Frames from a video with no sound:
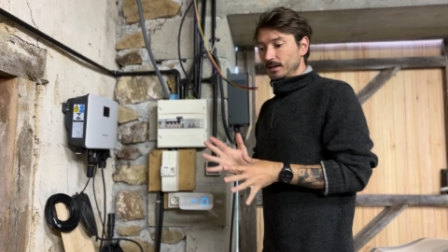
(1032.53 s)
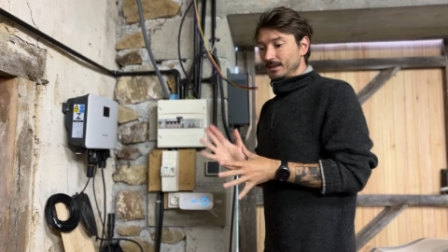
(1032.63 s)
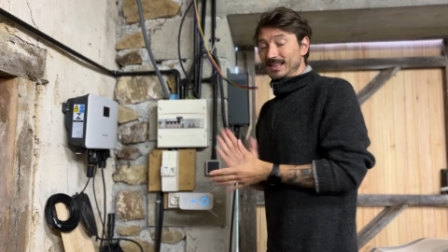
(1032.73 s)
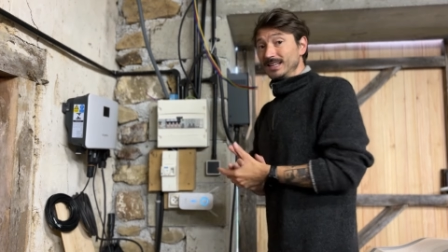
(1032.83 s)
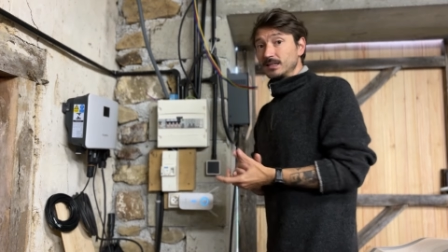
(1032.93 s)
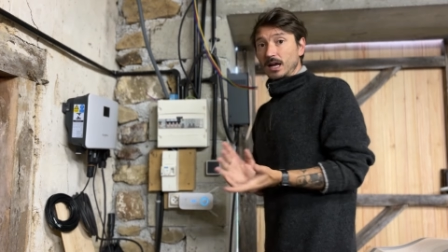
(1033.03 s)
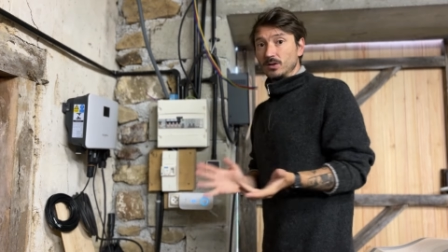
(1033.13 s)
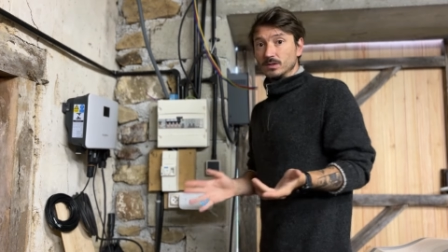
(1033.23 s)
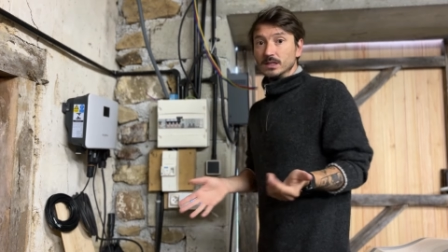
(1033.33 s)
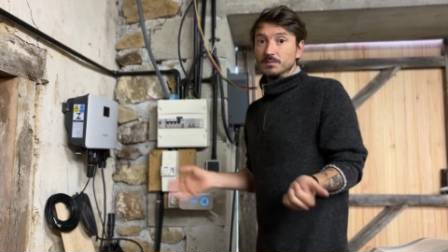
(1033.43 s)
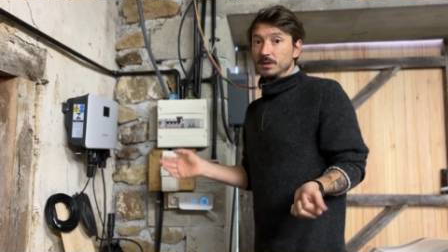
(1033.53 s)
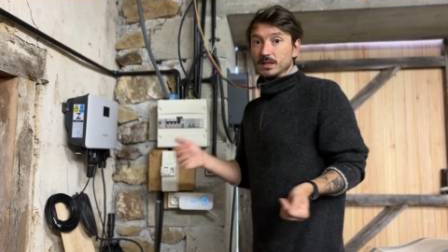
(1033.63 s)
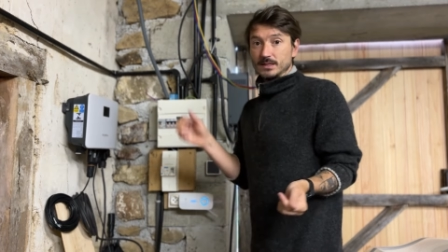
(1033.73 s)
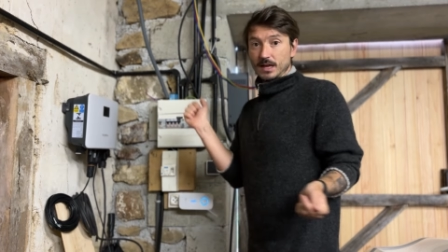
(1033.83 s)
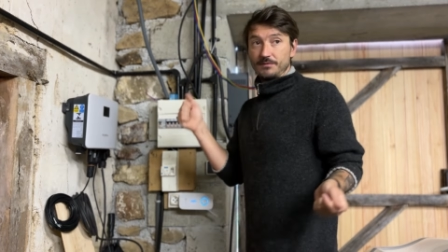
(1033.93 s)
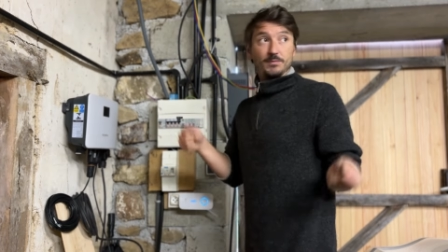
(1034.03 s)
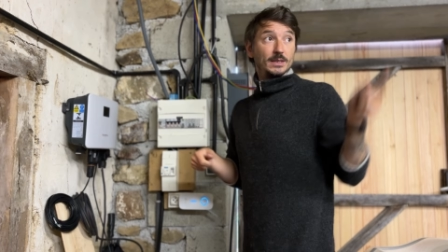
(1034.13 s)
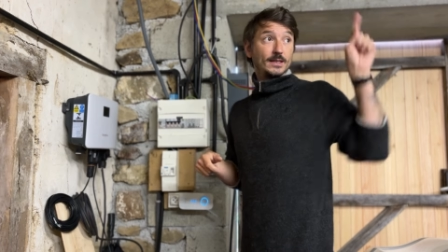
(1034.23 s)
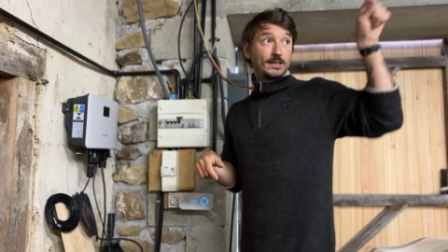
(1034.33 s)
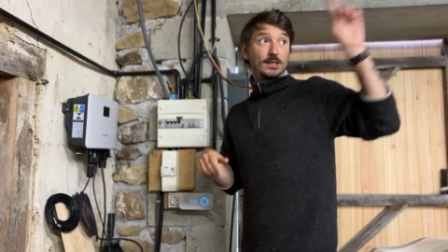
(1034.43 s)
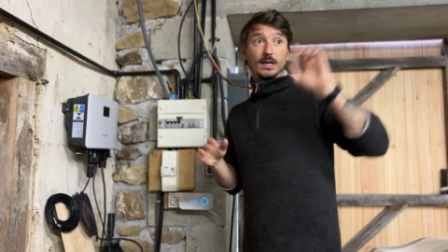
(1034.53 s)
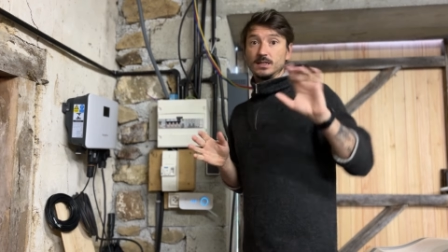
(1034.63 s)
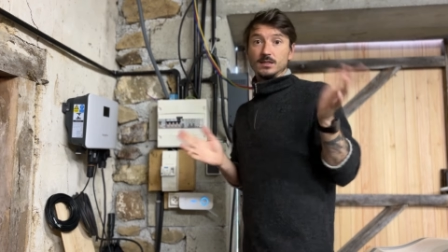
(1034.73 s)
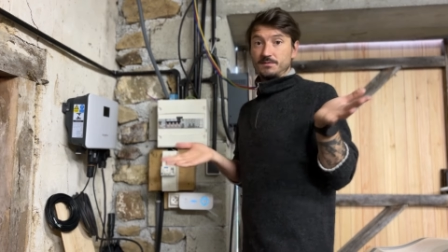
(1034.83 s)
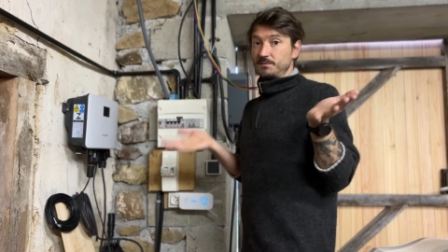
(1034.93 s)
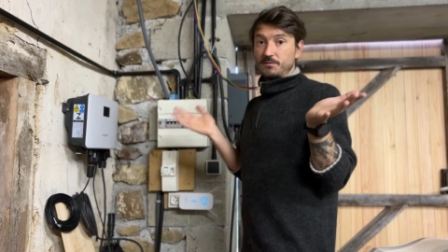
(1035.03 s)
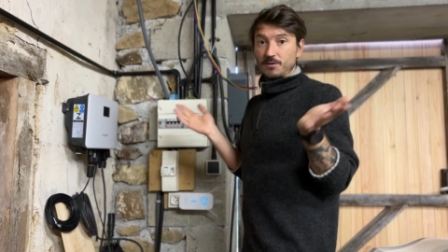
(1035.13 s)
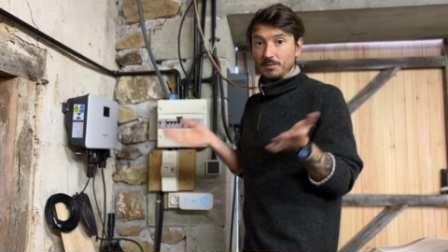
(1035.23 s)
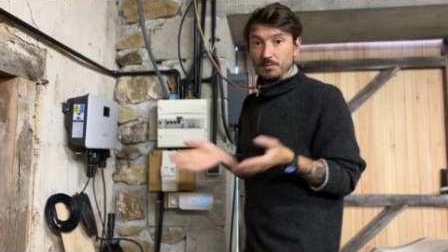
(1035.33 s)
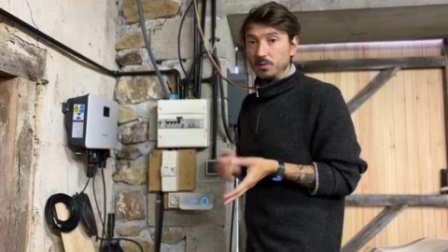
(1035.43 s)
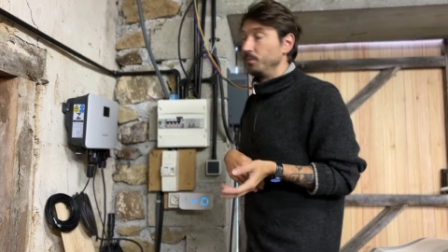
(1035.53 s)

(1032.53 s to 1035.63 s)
these I don't need because they've been disconnected from the pool